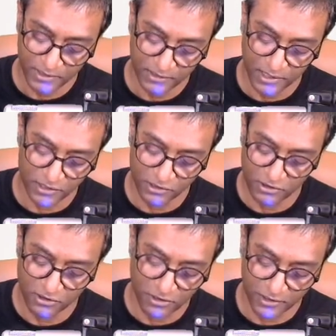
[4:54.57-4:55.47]
Then you
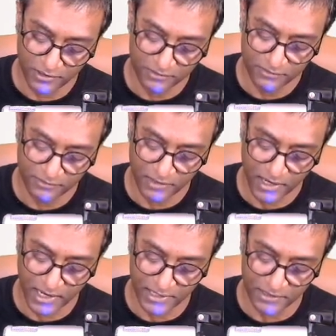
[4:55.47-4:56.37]
got
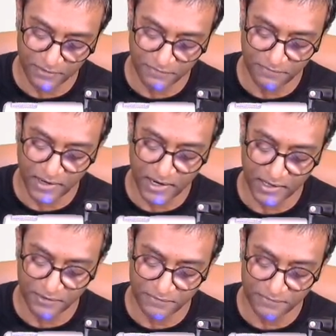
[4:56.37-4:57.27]
idea
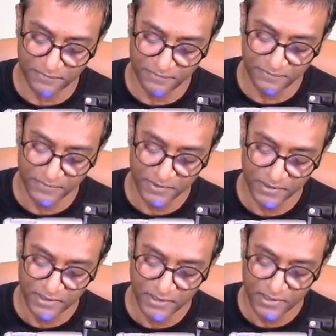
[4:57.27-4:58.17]
5.
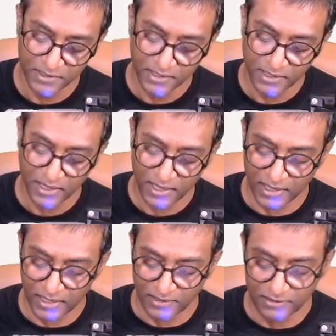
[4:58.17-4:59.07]

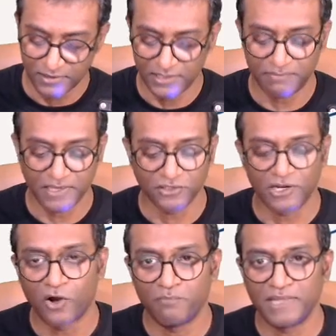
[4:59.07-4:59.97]
and it depends on
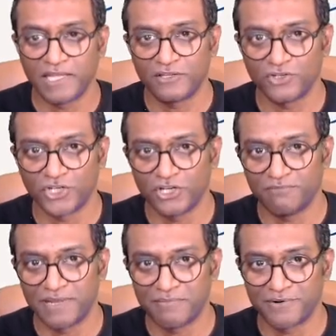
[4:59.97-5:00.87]
how big your sheet of
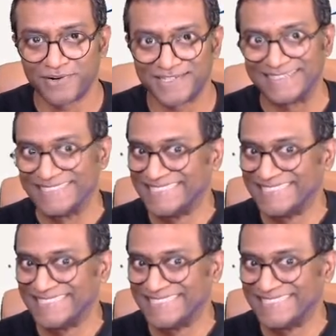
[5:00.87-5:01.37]
paper is.